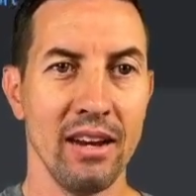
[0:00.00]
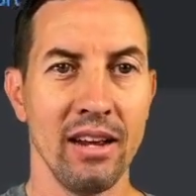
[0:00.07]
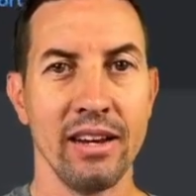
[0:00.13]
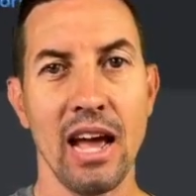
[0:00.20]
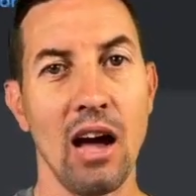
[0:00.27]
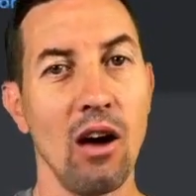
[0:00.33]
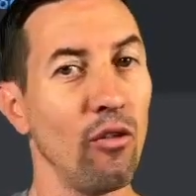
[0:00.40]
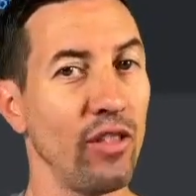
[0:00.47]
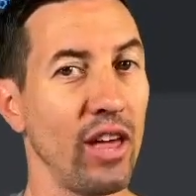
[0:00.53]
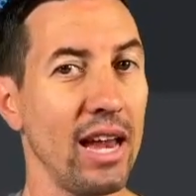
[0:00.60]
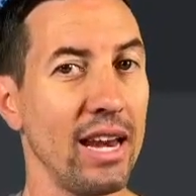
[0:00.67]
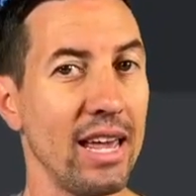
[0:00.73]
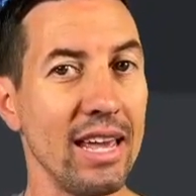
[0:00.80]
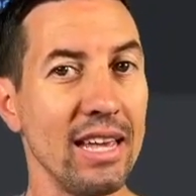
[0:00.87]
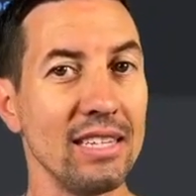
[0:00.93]
Now
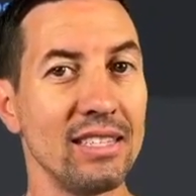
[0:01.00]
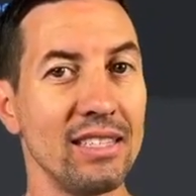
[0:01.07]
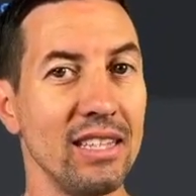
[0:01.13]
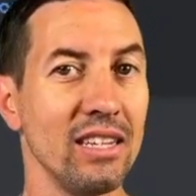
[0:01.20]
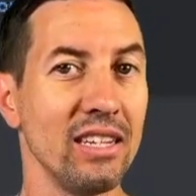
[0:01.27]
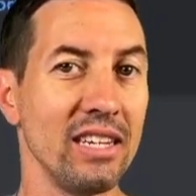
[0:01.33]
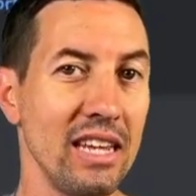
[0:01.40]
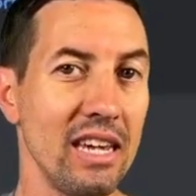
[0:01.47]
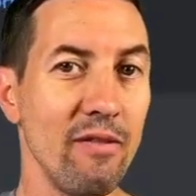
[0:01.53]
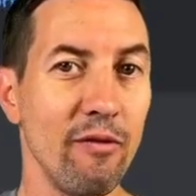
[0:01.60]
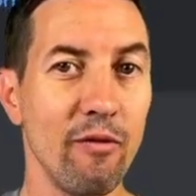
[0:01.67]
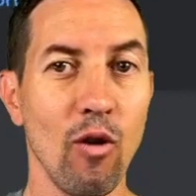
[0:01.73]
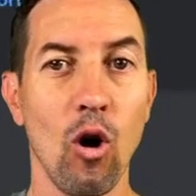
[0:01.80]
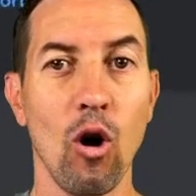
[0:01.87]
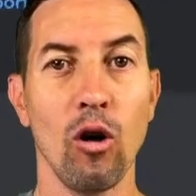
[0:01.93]
that is the
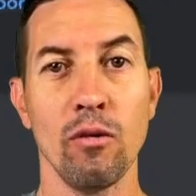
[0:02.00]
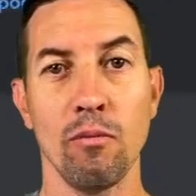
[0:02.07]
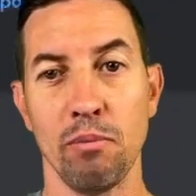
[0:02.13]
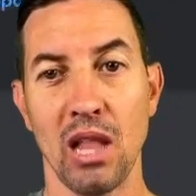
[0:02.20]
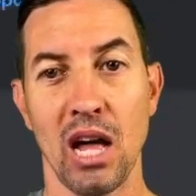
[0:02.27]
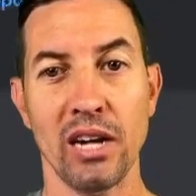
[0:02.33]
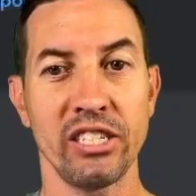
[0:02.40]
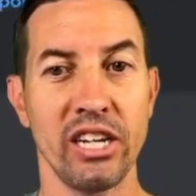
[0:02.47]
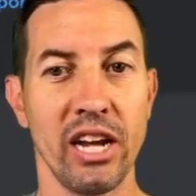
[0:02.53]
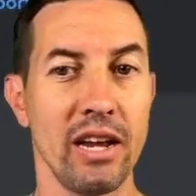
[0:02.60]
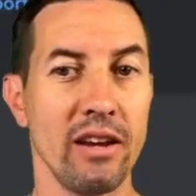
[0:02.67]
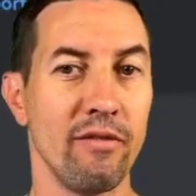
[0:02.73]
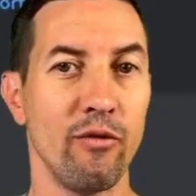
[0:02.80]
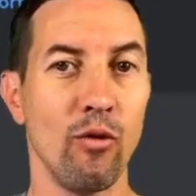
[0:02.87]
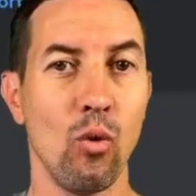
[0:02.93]
default blockchain
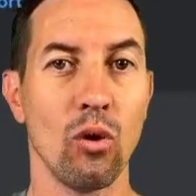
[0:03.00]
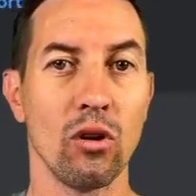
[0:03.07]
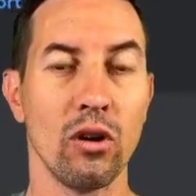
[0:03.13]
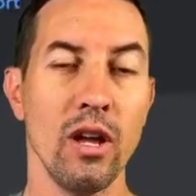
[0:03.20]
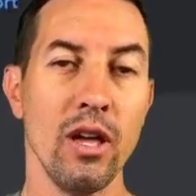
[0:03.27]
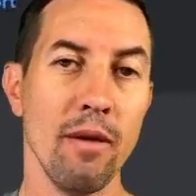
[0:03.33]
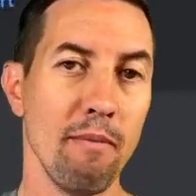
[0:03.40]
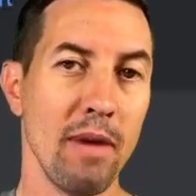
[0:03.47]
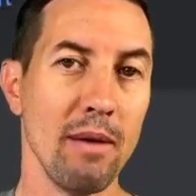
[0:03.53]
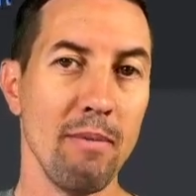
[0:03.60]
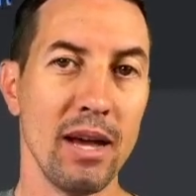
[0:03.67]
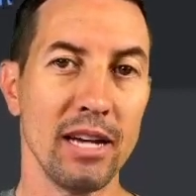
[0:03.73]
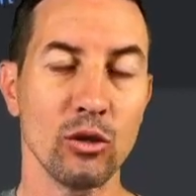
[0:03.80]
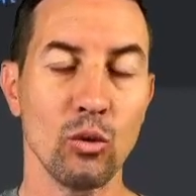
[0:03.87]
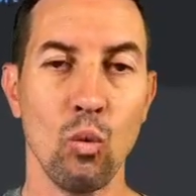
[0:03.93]
for
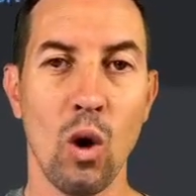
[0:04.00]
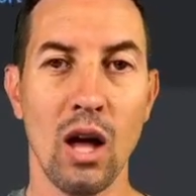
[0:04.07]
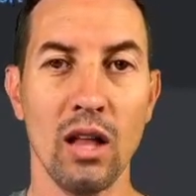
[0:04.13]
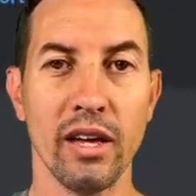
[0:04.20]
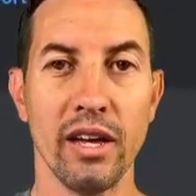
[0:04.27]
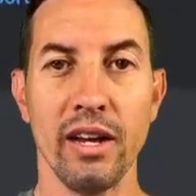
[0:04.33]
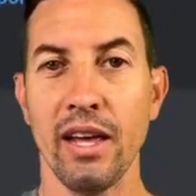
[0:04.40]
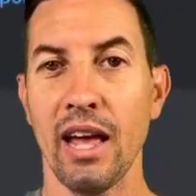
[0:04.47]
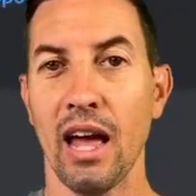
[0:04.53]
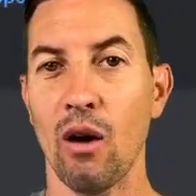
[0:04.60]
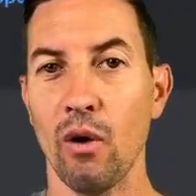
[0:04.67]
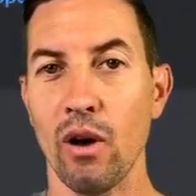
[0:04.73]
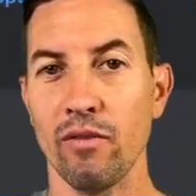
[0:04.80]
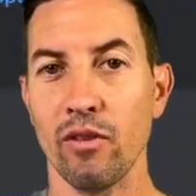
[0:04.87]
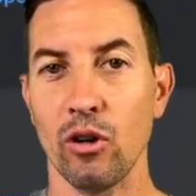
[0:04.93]
MetaMask wallet.
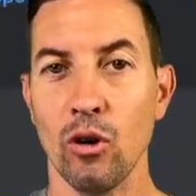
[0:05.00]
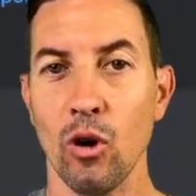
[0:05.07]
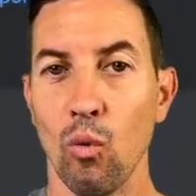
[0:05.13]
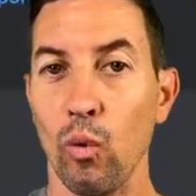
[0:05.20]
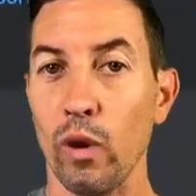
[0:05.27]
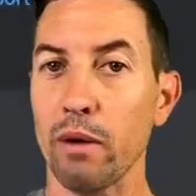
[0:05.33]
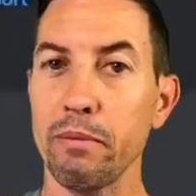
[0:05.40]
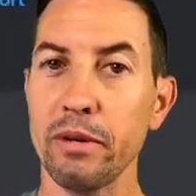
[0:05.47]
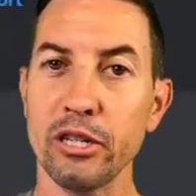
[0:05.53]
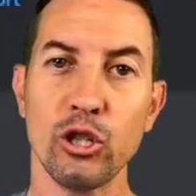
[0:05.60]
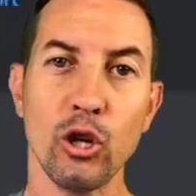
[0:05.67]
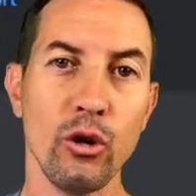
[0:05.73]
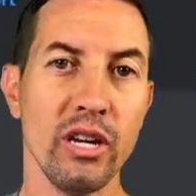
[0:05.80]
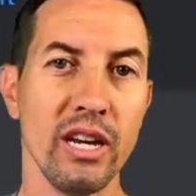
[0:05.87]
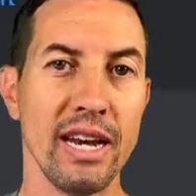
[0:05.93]
However, what I'm going to show
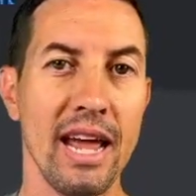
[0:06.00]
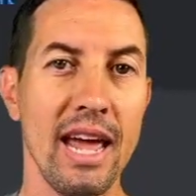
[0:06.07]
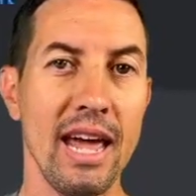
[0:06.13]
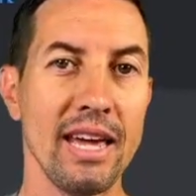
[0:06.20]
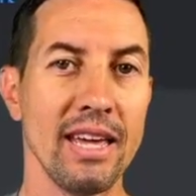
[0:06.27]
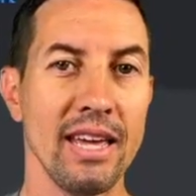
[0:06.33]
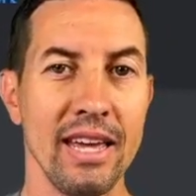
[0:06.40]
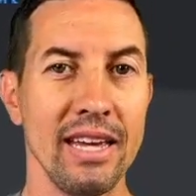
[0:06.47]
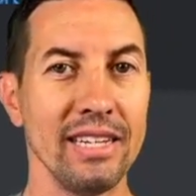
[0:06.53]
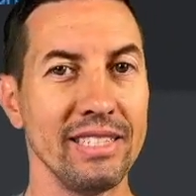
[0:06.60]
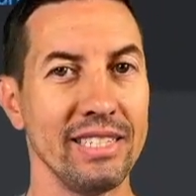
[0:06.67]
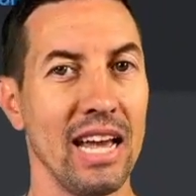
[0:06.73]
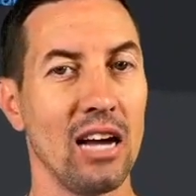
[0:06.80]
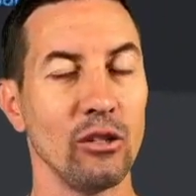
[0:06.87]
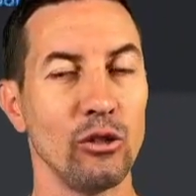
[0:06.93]
you today is
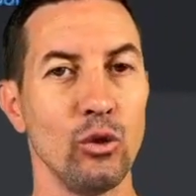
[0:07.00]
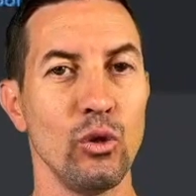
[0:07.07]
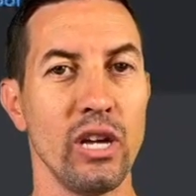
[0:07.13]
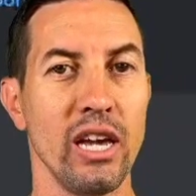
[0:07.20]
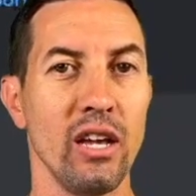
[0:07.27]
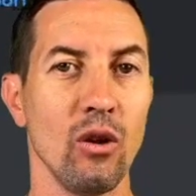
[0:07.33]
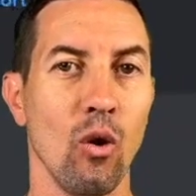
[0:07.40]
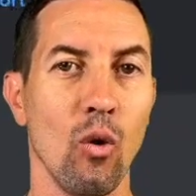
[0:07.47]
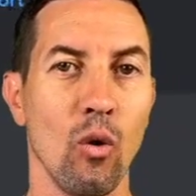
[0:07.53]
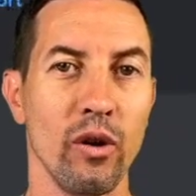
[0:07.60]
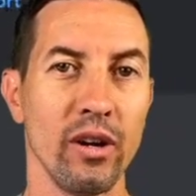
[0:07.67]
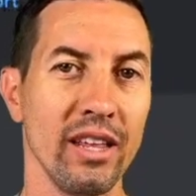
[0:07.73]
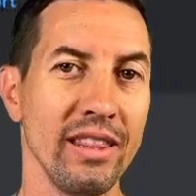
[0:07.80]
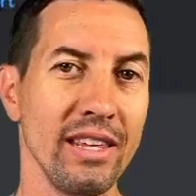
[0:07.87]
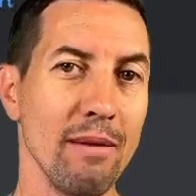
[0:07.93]
how to get on
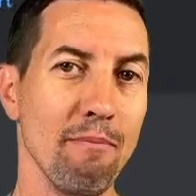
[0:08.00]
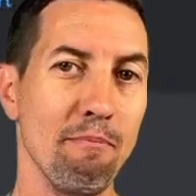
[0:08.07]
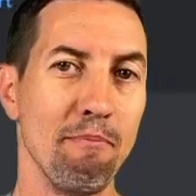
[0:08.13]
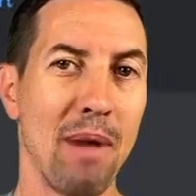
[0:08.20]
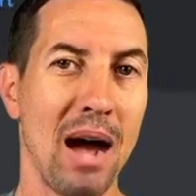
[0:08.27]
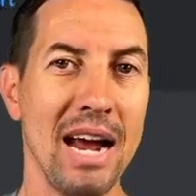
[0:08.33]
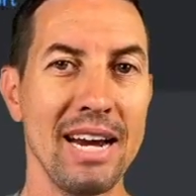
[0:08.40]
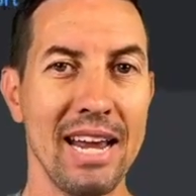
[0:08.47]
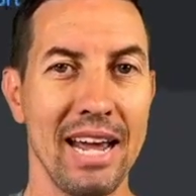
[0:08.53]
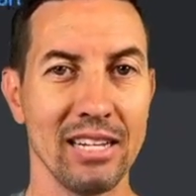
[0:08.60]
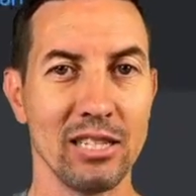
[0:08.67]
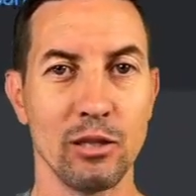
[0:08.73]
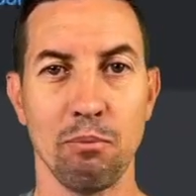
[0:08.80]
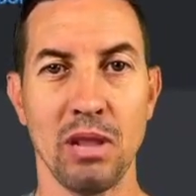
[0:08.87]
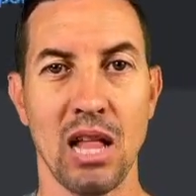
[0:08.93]
the
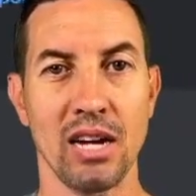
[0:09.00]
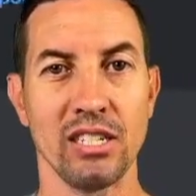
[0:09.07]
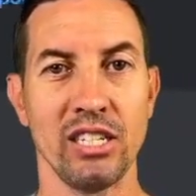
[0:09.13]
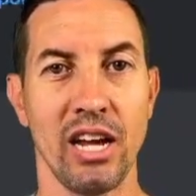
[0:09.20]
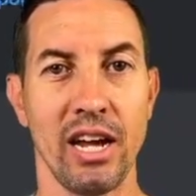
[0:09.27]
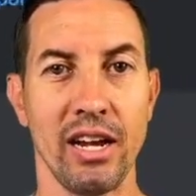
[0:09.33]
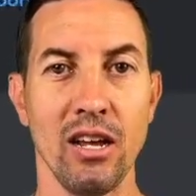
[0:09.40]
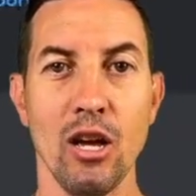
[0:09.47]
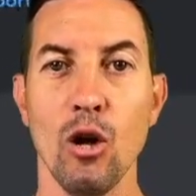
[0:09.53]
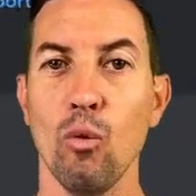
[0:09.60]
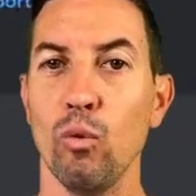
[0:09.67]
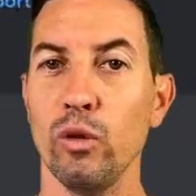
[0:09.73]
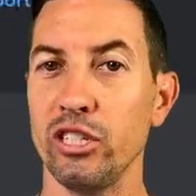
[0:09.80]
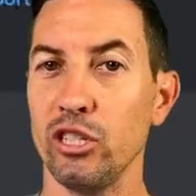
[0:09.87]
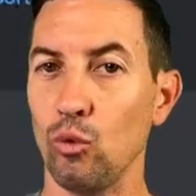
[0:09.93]
Binance blockchain,
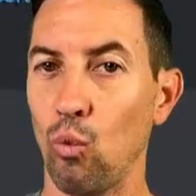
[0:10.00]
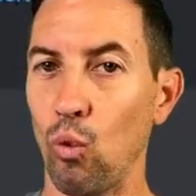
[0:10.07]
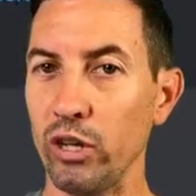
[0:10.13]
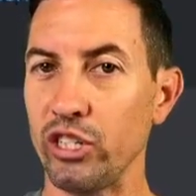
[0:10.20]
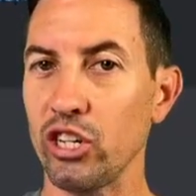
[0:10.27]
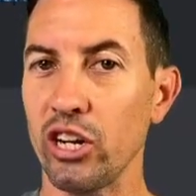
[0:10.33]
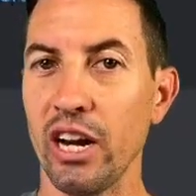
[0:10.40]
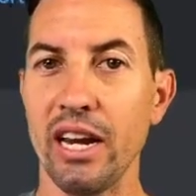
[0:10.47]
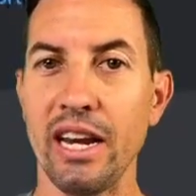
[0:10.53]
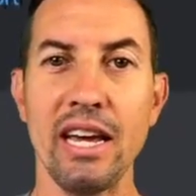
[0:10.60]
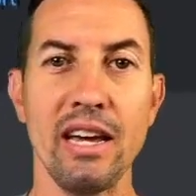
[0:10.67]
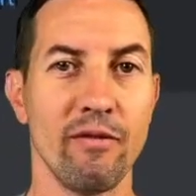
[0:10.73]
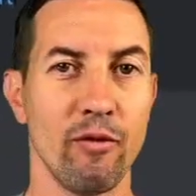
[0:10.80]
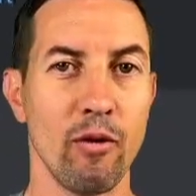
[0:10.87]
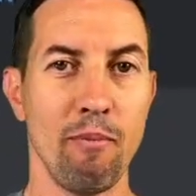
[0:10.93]
which is what you're going to
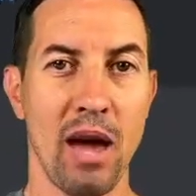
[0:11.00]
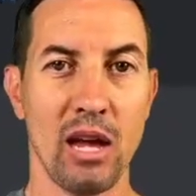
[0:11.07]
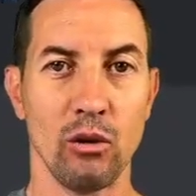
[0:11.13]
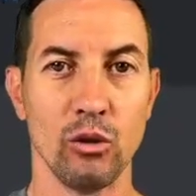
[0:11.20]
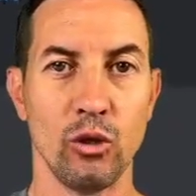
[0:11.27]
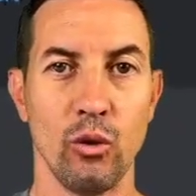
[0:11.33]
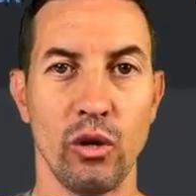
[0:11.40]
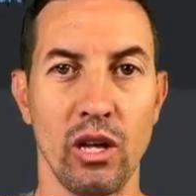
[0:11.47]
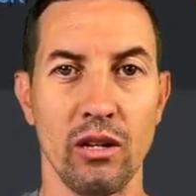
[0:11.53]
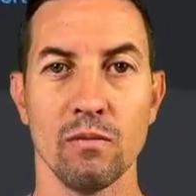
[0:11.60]
need for Battle Token.